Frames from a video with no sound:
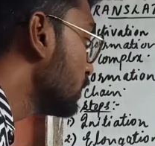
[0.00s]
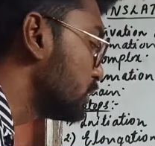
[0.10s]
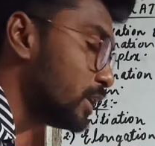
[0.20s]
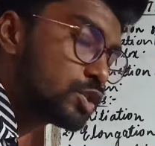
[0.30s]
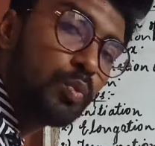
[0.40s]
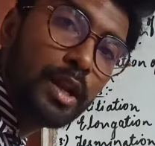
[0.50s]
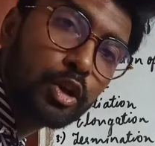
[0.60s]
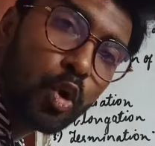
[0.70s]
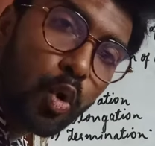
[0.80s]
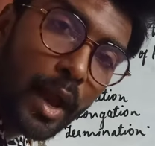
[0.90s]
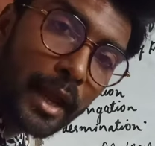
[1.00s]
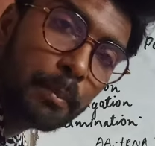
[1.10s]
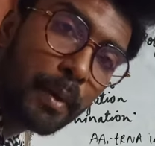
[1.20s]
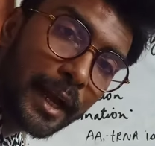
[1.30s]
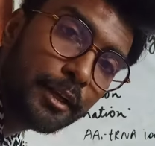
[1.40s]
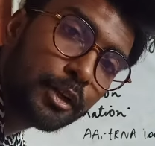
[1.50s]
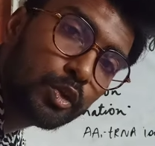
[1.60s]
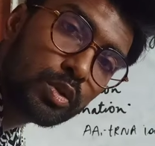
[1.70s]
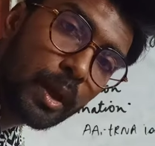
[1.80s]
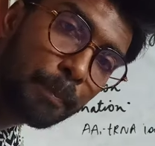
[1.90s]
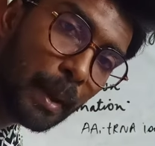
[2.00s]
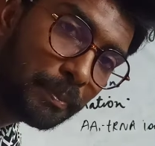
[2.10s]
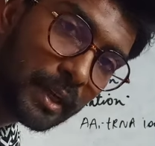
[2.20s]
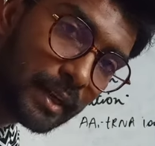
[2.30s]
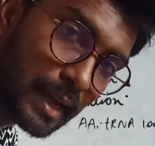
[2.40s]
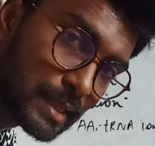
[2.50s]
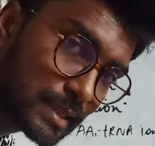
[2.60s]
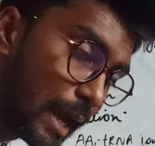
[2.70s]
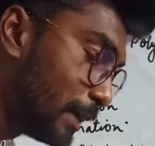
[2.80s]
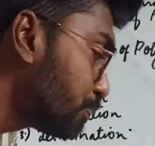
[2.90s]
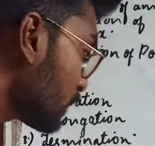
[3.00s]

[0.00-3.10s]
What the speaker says: This will go and bind to the peptidyl site,